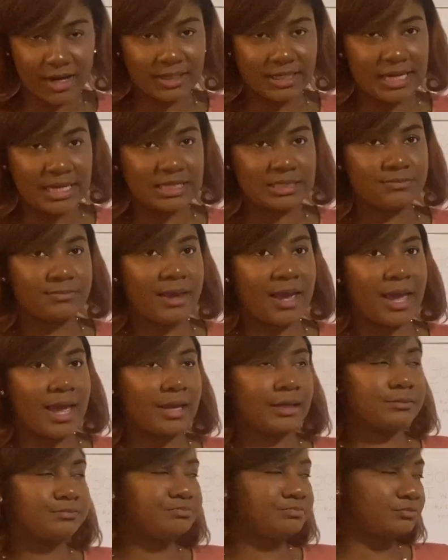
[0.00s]
desks
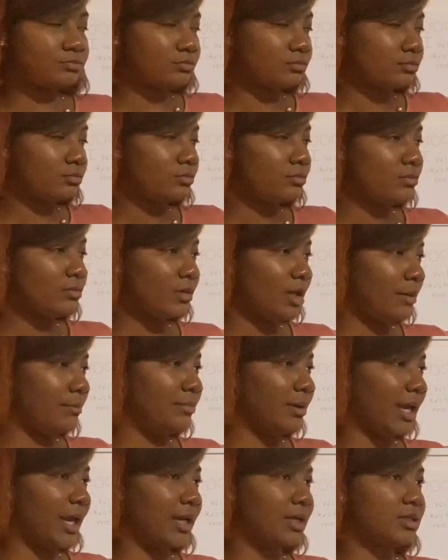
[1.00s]

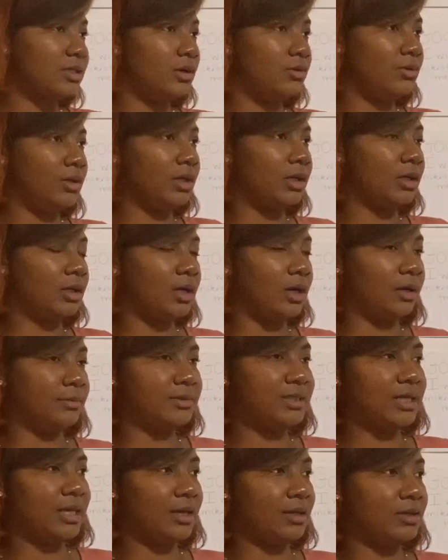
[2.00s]
back so we can come
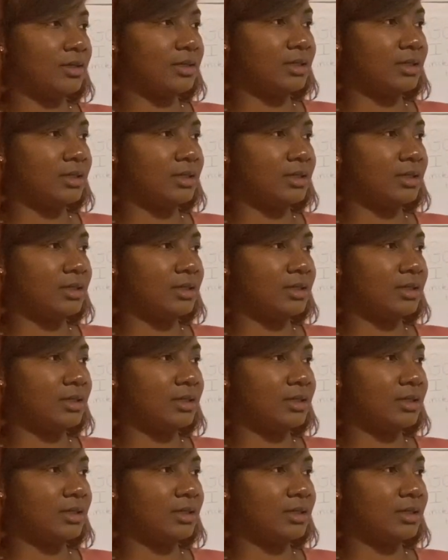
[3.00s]
together and